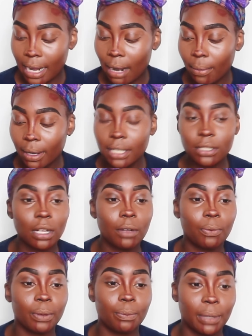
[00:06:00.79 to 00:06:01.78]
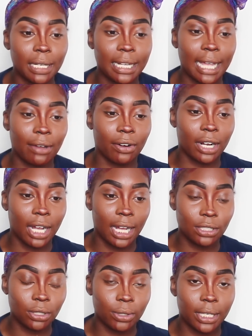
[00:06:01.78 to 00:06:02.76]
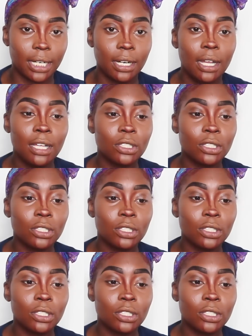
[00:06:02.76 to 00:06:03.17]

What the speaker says: now we're gonna start off with blending out our contour.